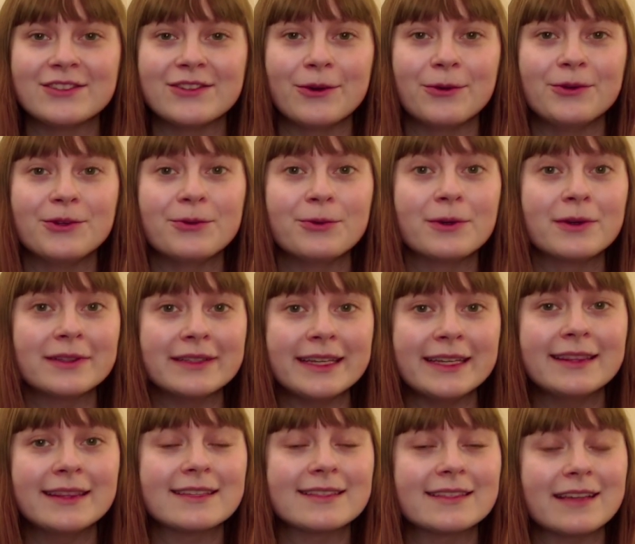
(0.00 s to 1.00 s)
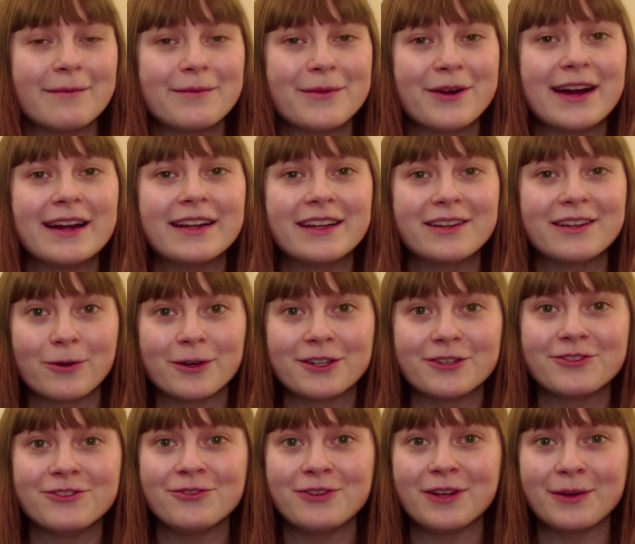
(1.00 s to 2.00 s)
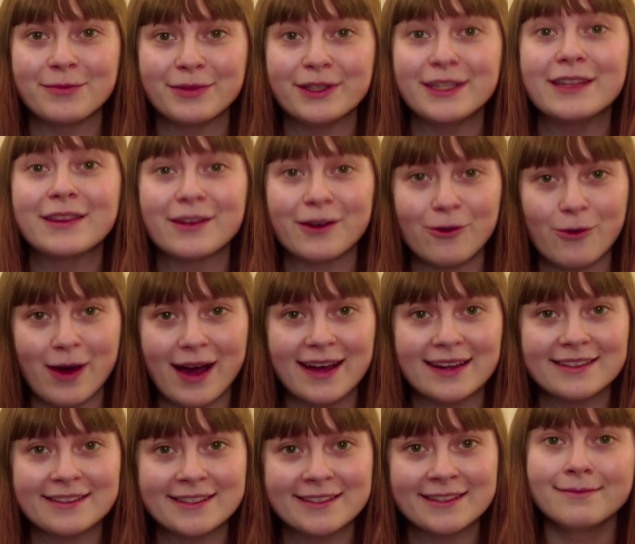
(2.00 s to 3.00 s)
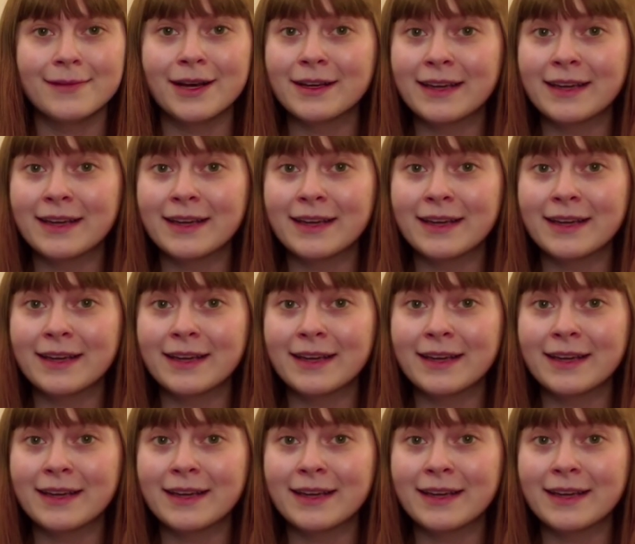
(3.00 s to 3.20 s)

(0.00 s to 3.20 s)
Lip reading: so you will need this upgrade in order to complete the quest.